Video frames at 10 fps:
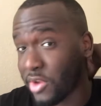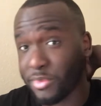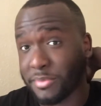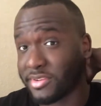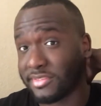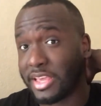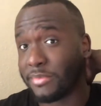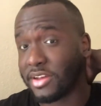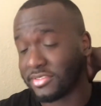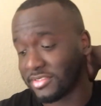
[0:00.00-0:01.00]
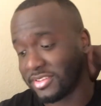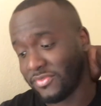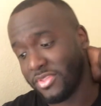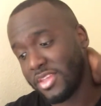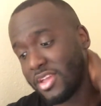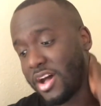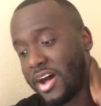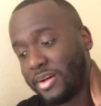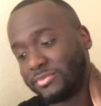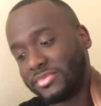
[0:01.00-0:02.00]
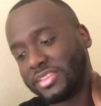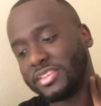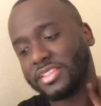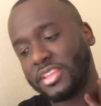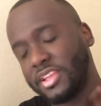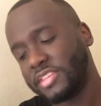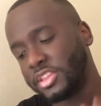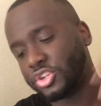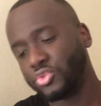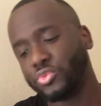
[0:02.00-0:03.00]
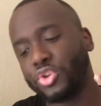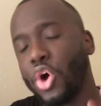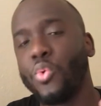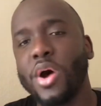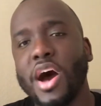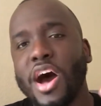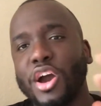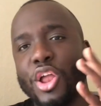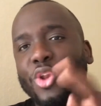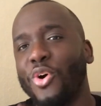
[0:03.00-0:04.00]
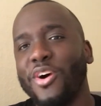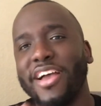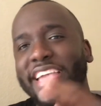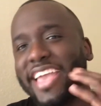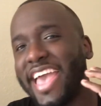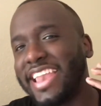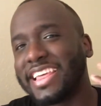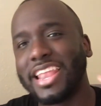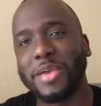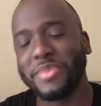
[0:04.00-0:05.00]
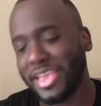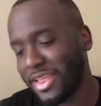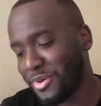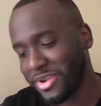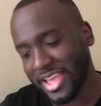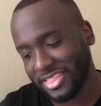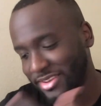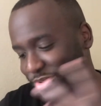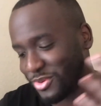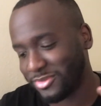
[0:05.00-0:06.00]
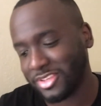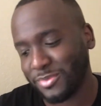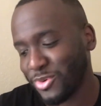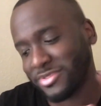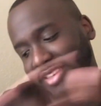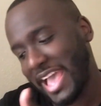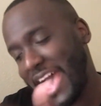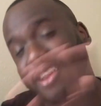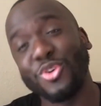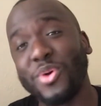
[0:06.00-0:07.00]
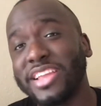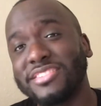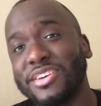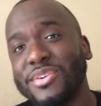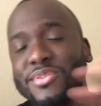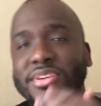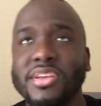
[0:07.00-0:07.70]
I don't remember his name, honestly. He's like the new Noah, Kaloy, and Clement, or like the new Tebow's Cat and Cueto.